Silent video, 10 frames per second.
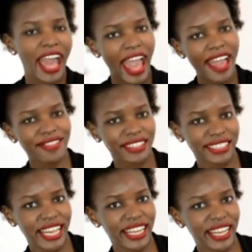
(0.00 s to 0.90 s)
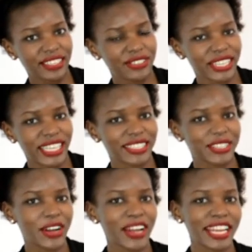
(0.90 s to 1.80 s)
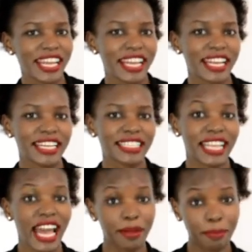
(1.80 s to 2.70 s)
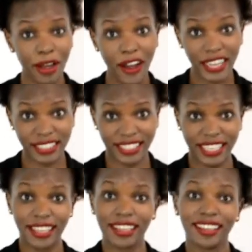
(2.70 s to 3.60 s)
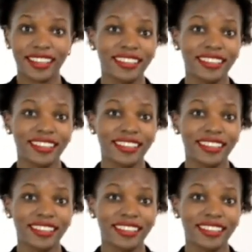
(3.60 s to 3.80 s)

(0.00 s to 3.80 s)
And the second reason is unboxing.